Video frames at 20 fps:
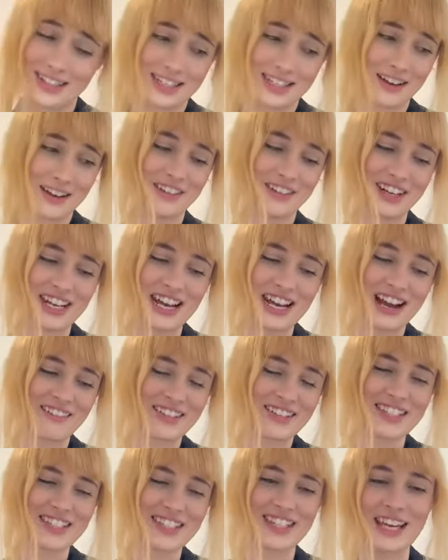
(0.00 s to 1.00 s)
Stephanie. I
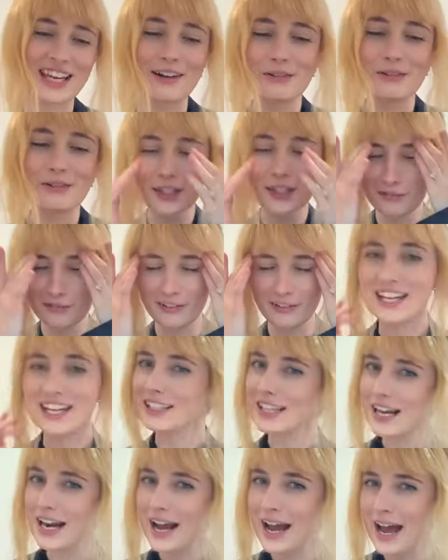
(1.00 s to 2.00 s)
was saying with the
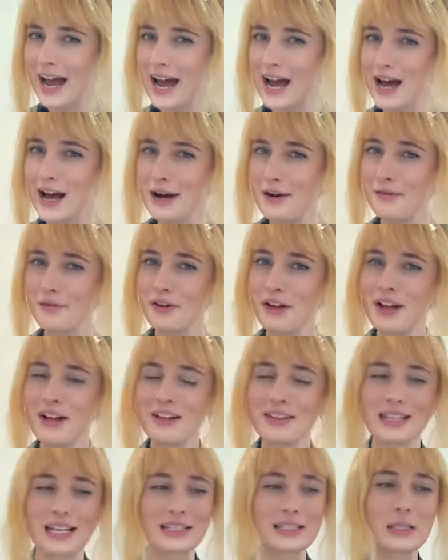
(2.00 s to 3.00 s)
ring that I have,
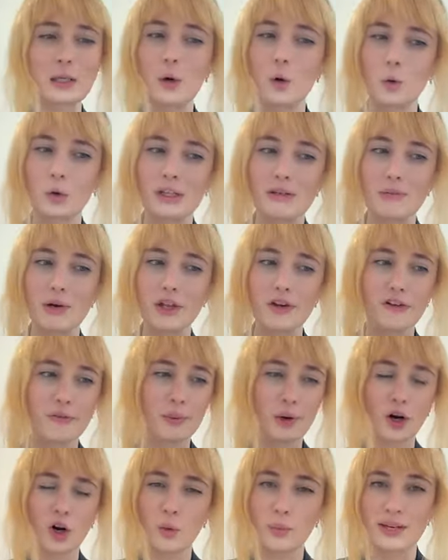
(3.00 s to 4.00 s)
that's the only mother
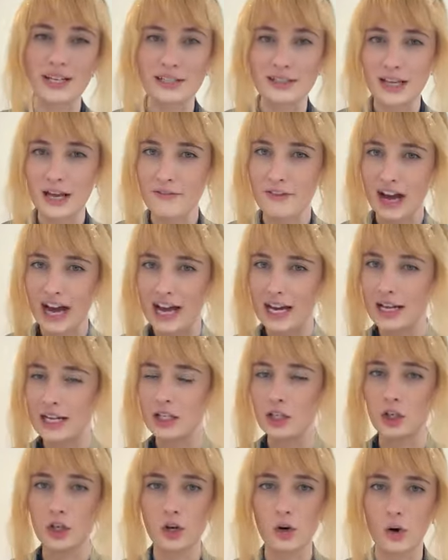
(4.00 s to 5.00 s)
of pearl piece I've had
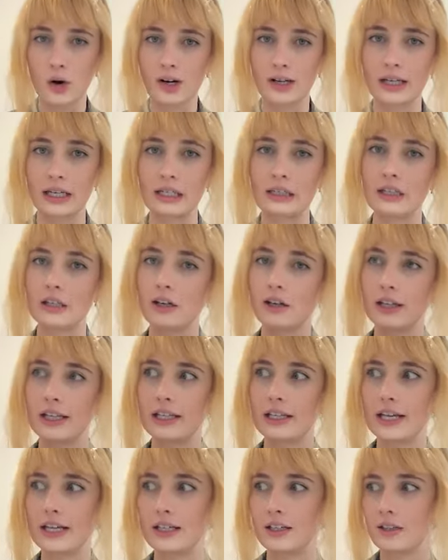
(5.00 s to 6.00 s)
in New York in
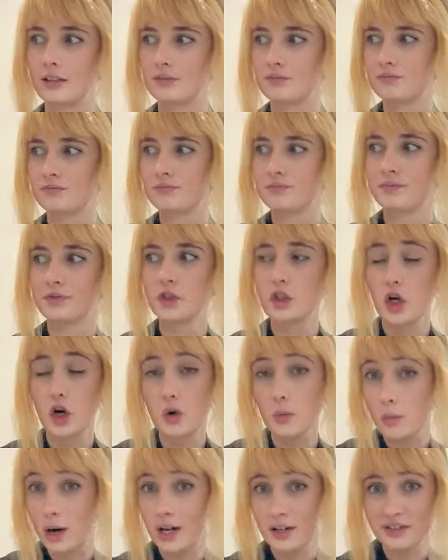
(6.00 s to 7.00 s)
literally like
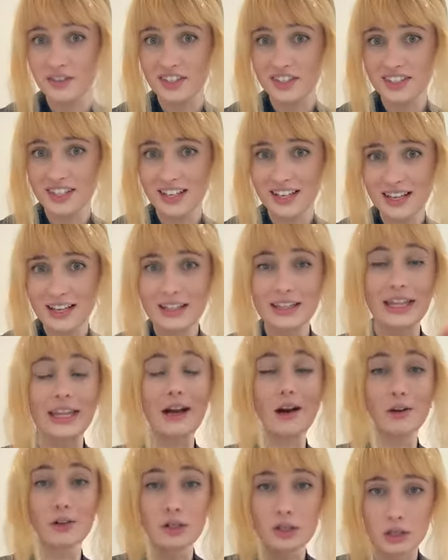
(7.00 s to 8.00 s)
two months.
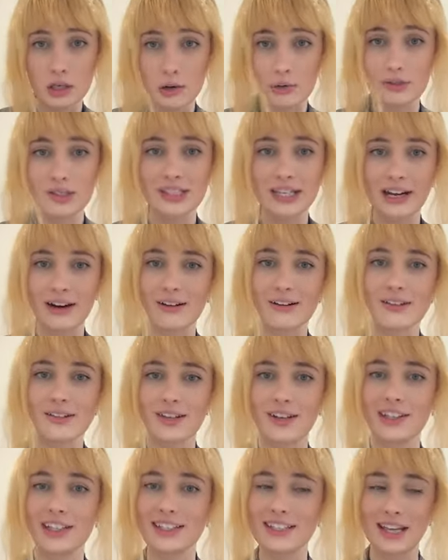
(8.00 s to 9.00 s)
They are so scarce
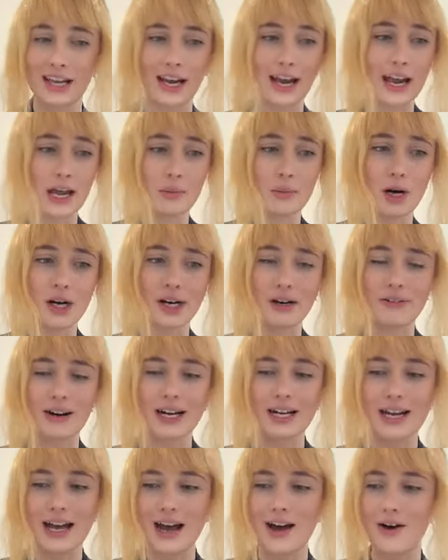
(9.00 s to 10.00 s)
on the secondhand market
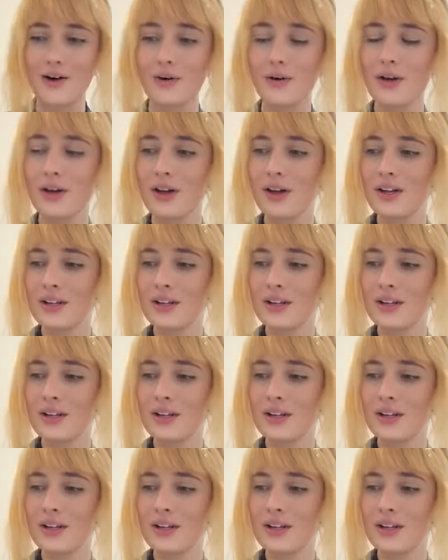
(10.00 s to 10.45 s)
right now.